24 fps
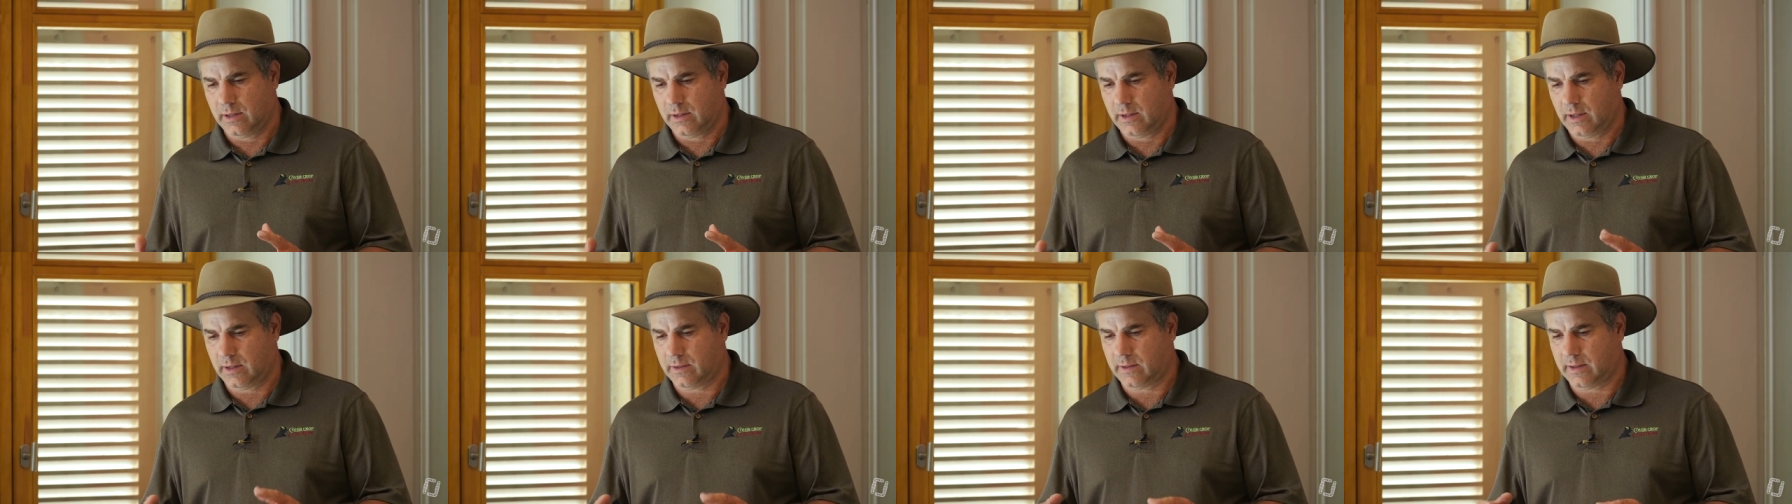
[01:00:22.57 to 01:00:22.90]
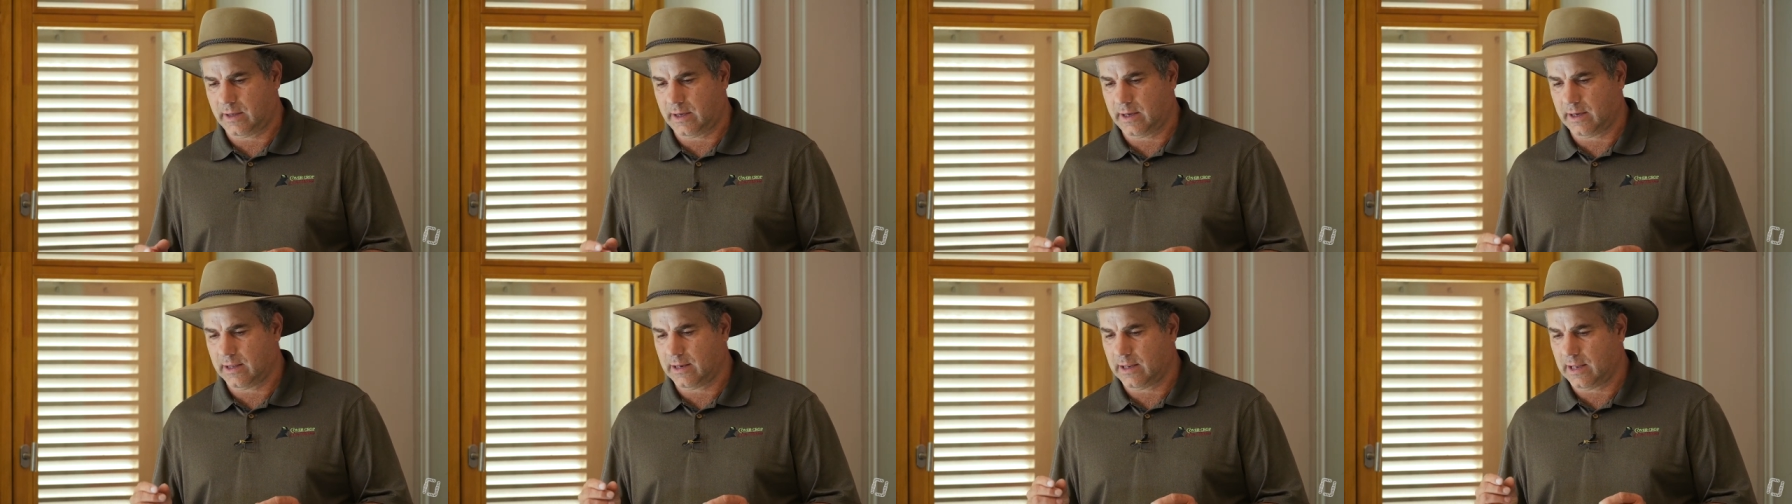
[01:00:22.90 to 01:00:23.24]
that
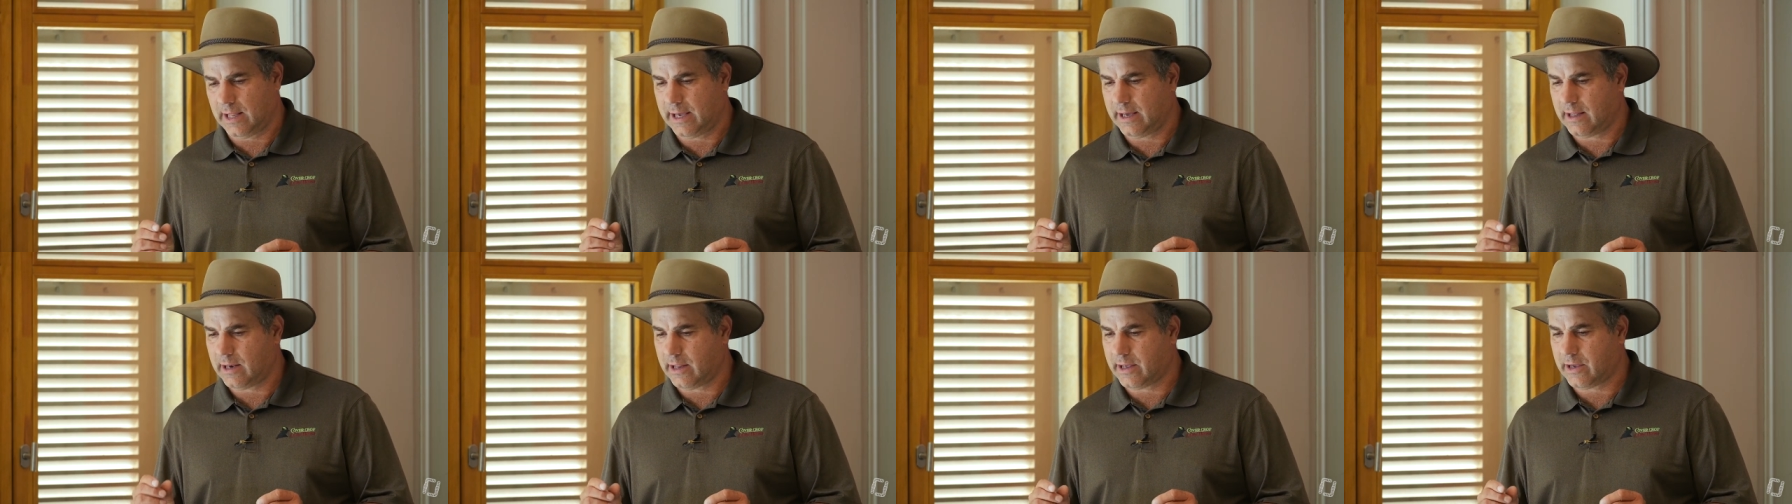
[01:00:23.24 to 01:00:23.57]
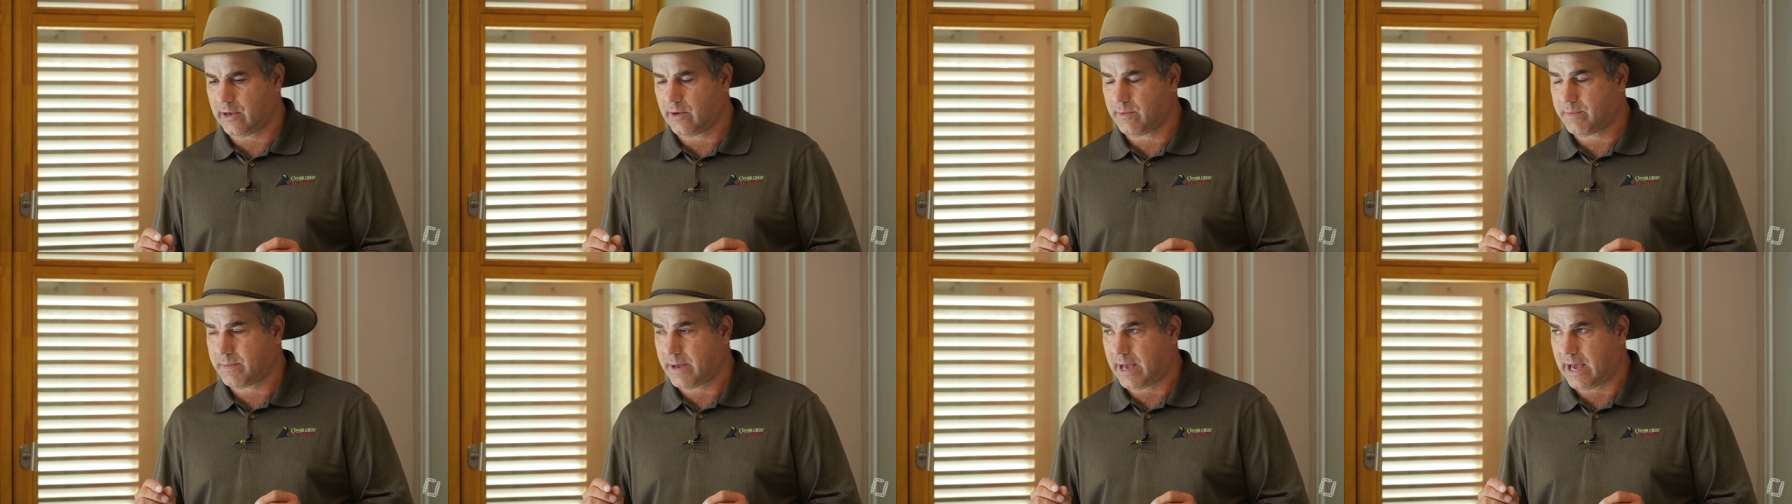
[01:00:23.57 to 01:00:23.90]
the
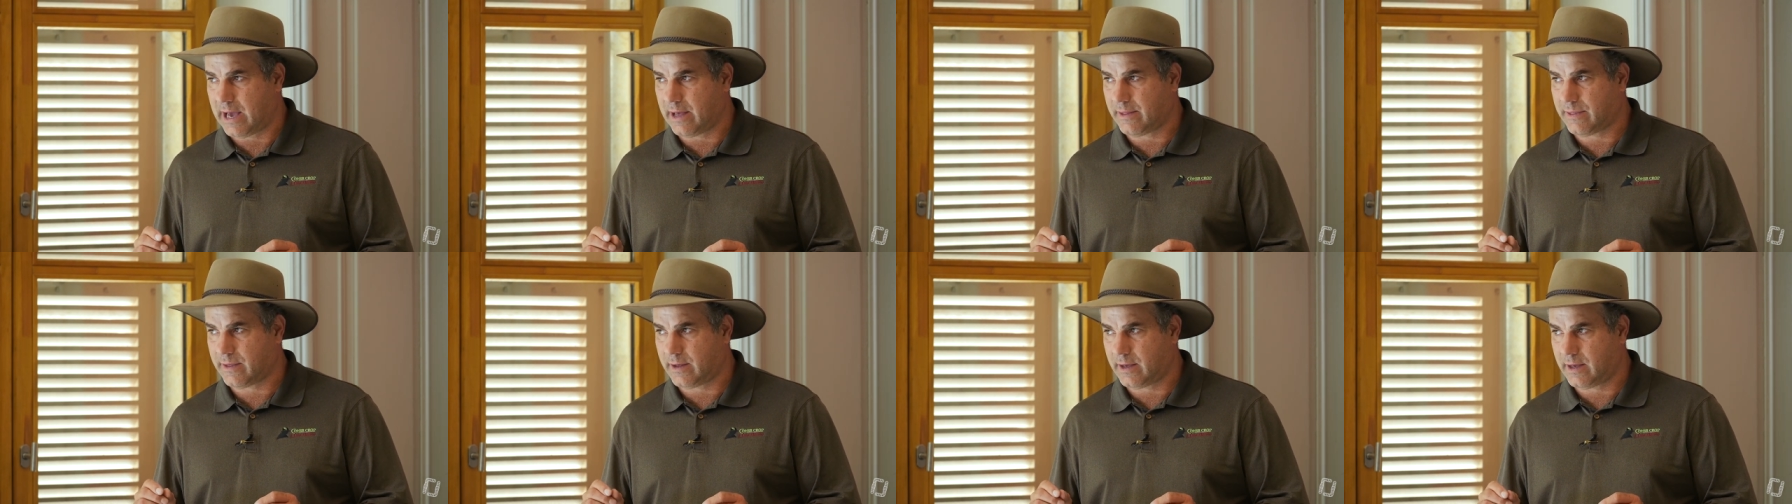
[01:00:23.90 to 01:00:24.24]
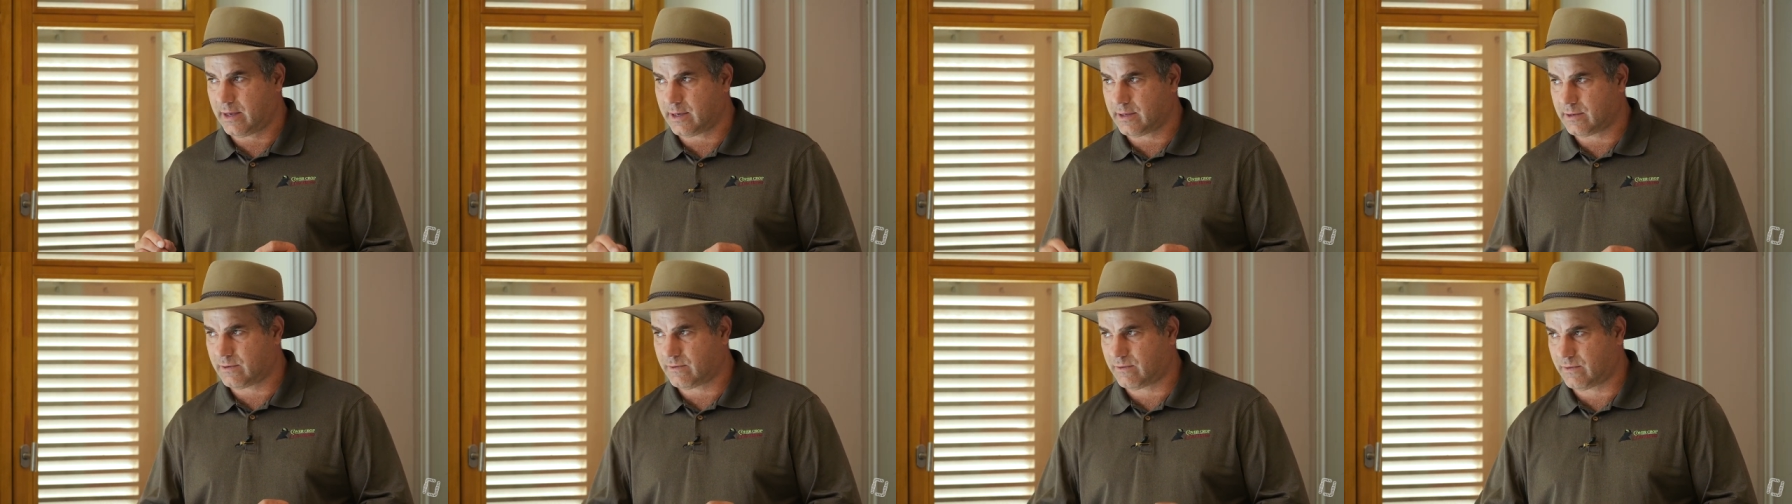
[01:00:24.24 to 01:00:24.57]

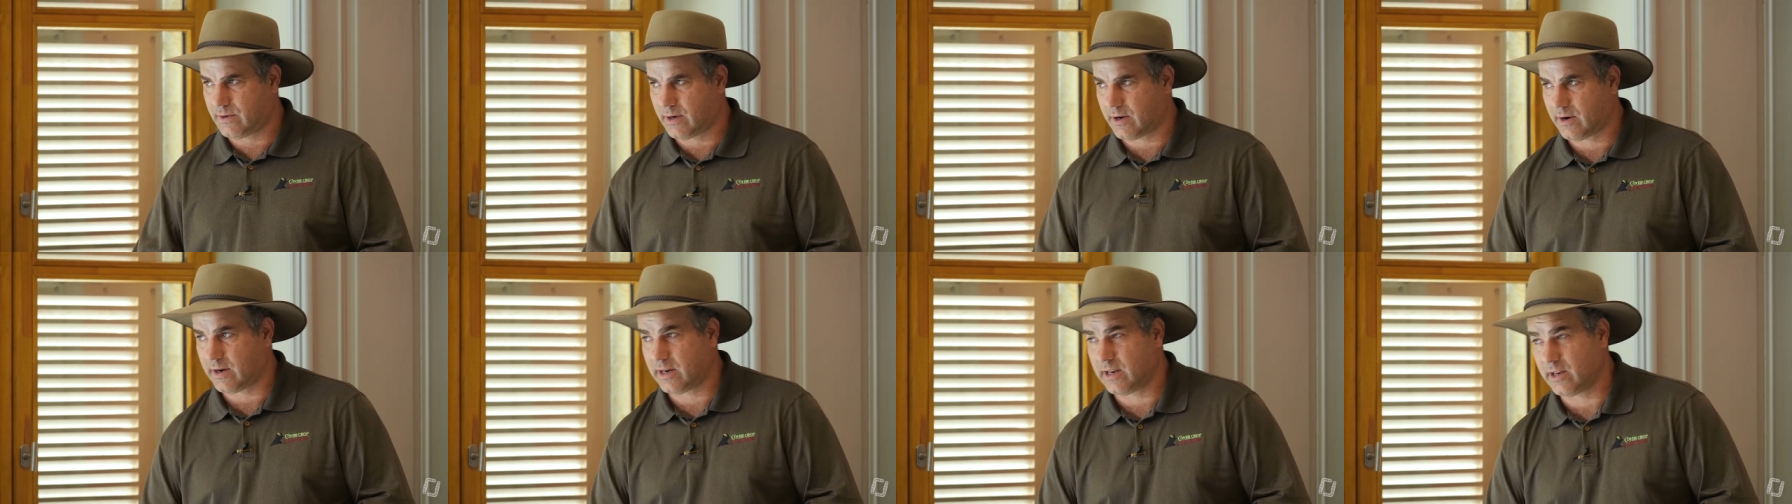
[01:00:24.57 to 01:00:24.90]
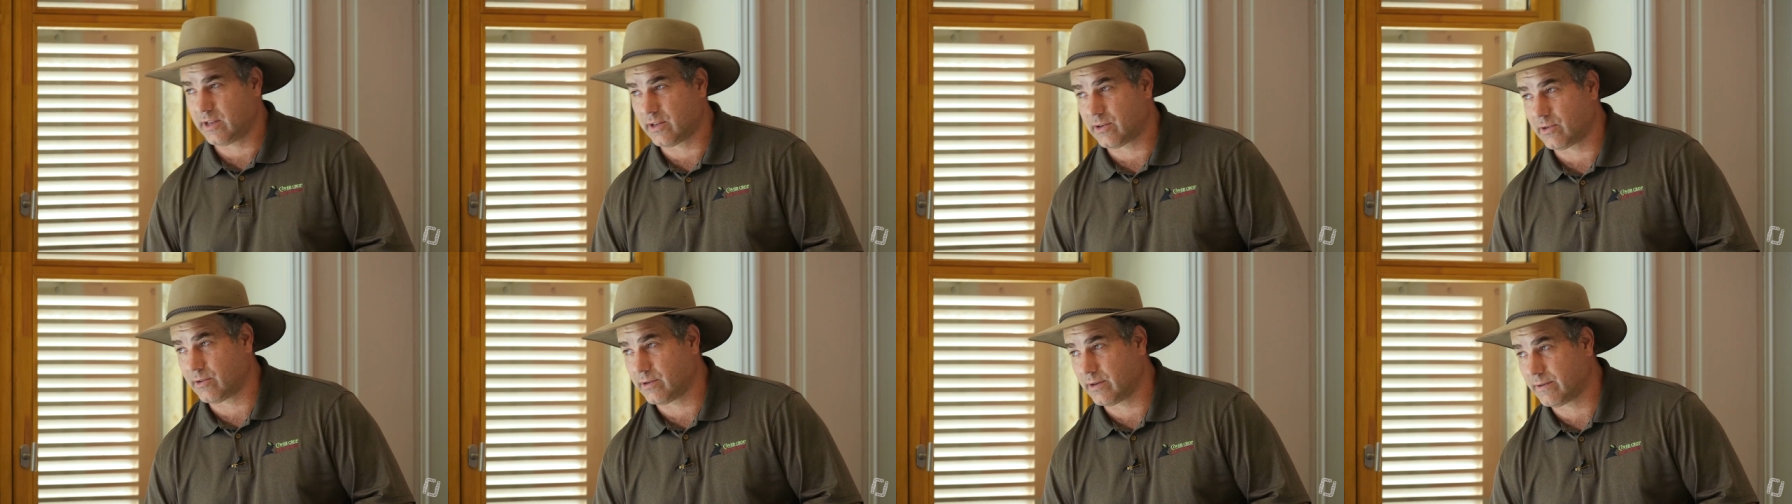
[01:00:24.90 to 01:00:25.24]
allelopathy is very
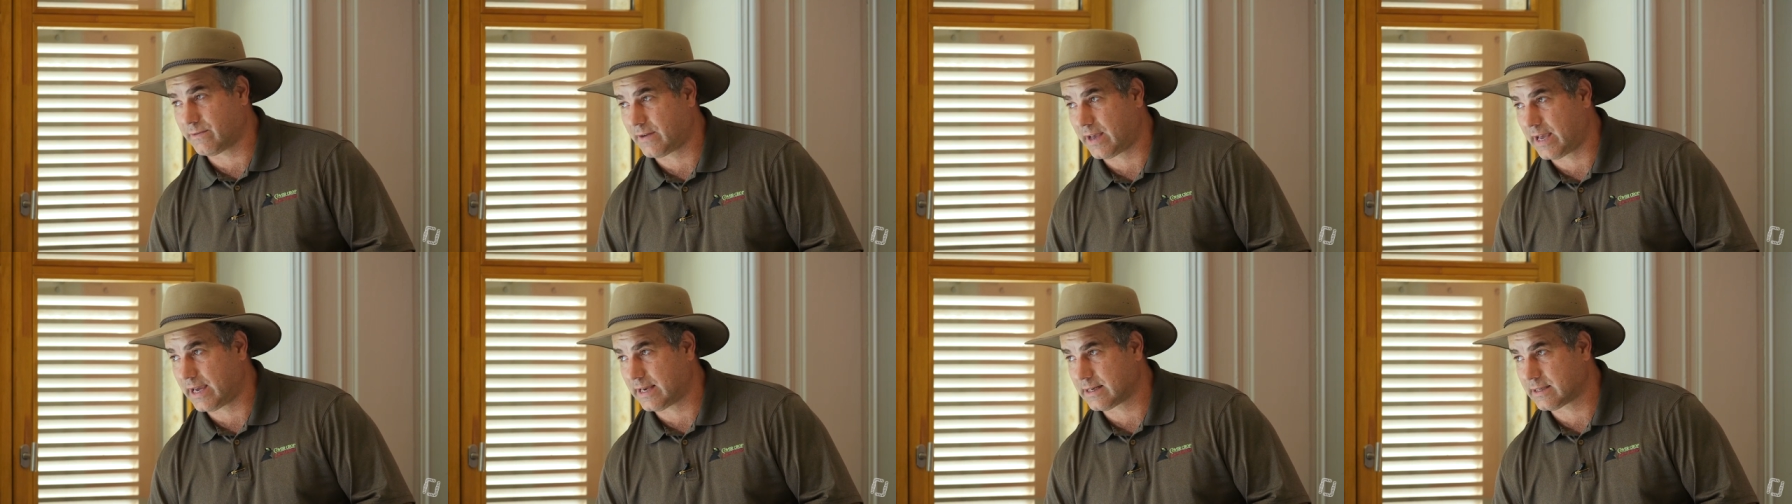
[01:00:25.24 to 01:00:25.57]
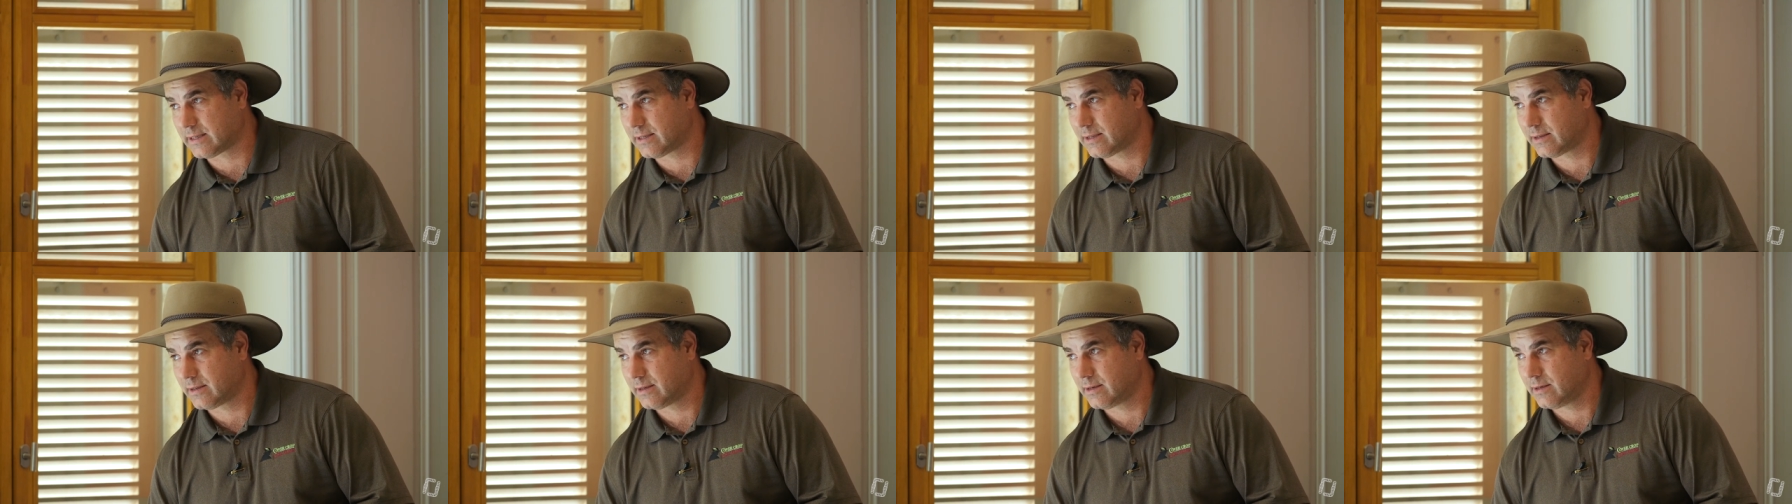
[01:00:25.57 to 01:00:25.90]
little
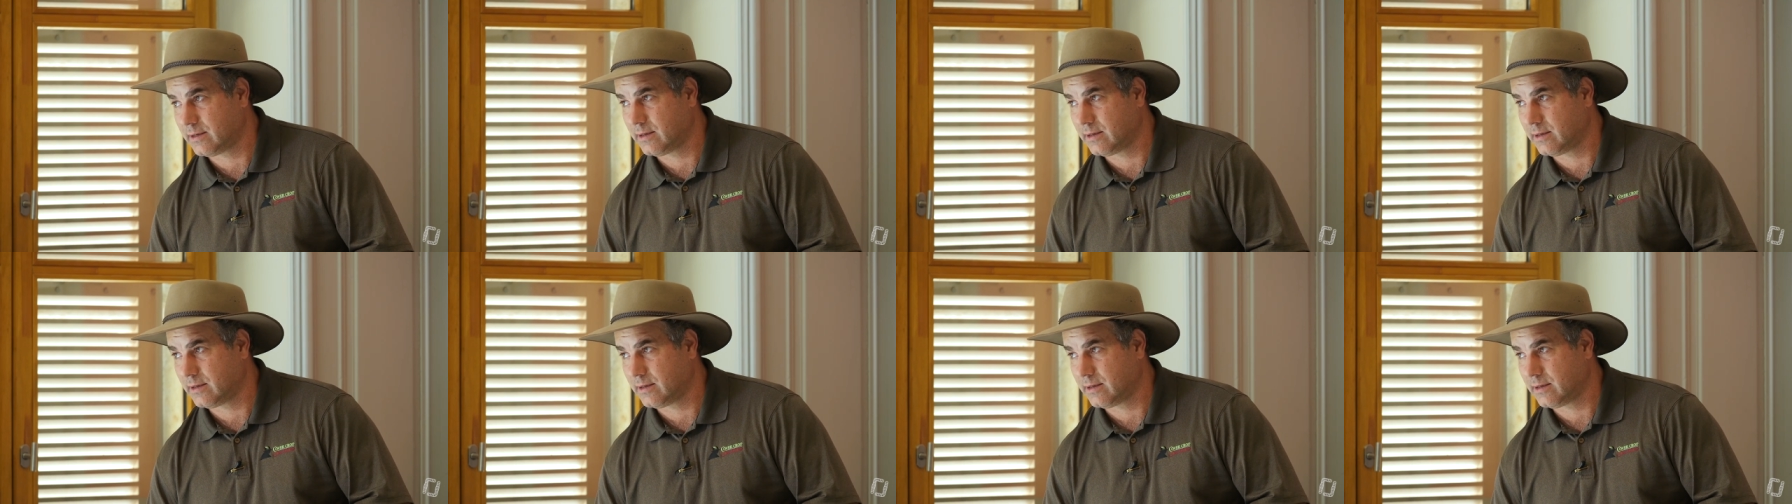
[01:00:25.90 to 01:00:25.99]
effect,